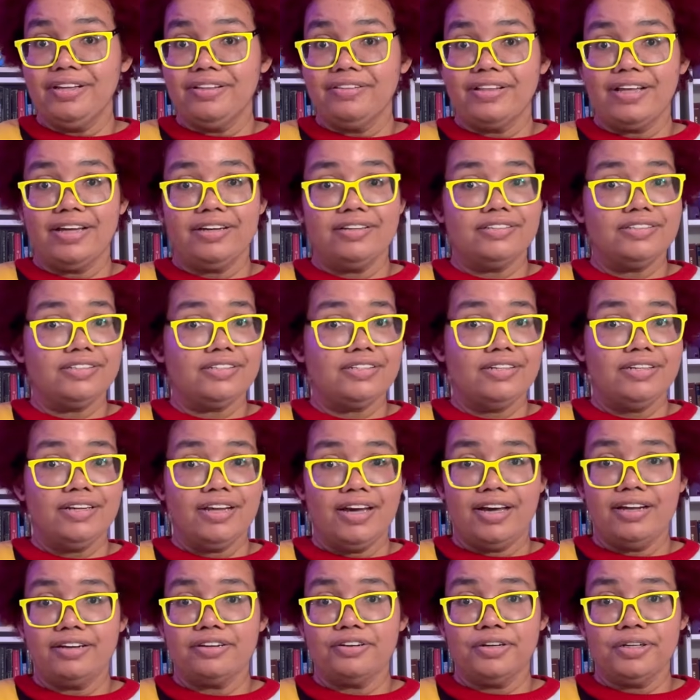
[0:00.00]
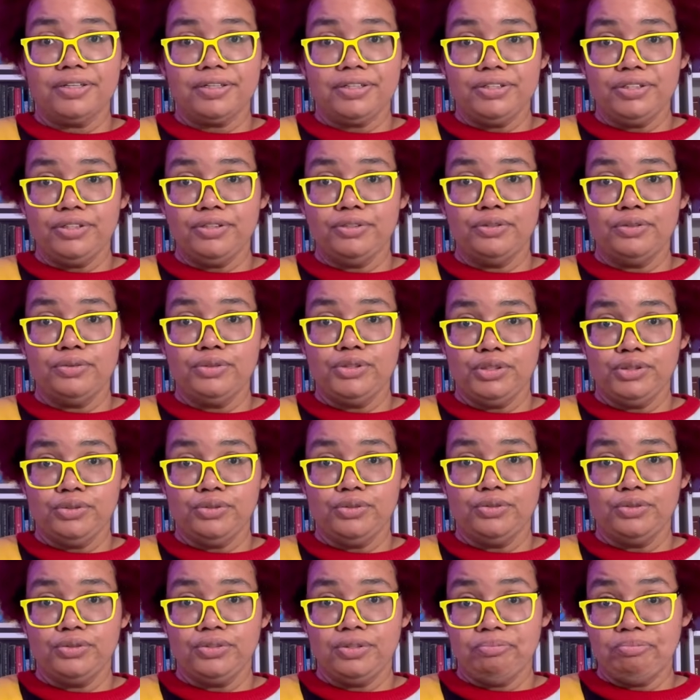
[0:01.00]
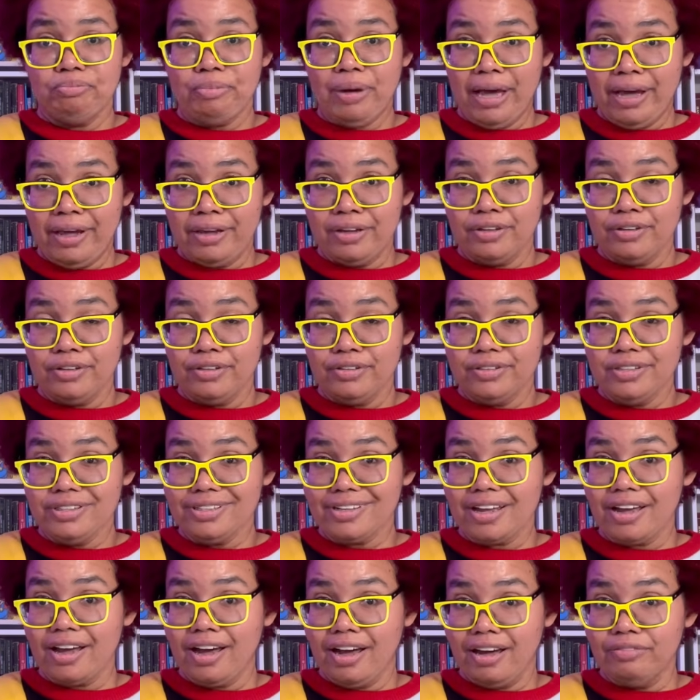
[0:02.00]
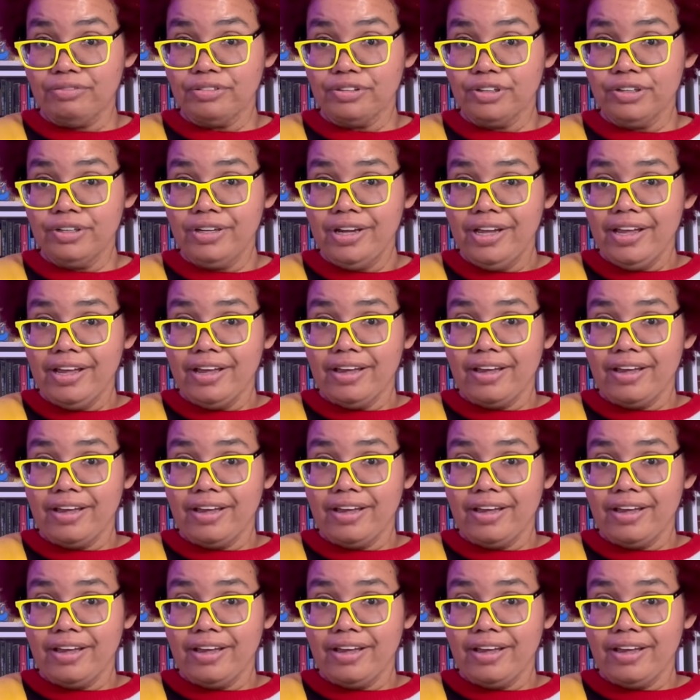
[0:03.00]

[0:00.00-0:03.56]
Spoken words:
That is not on you to the buyer to cover.